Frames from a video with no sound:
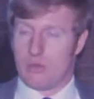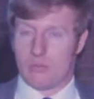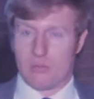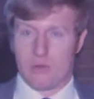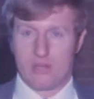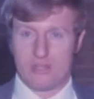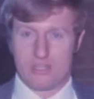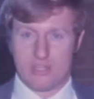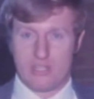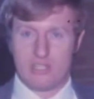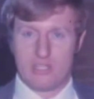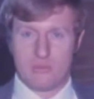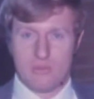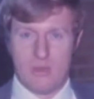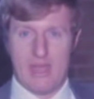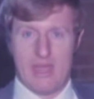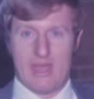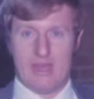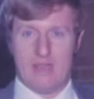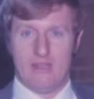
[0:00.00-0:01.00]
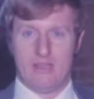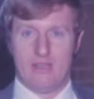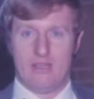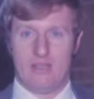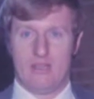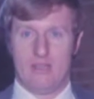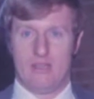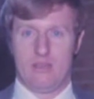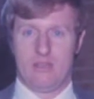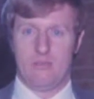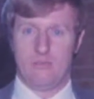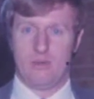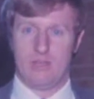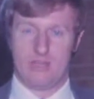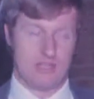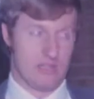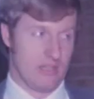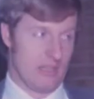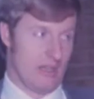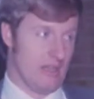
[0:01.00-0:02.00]
Personally, it's bad,
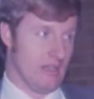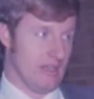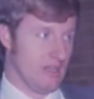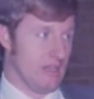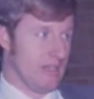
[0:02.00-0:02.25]
but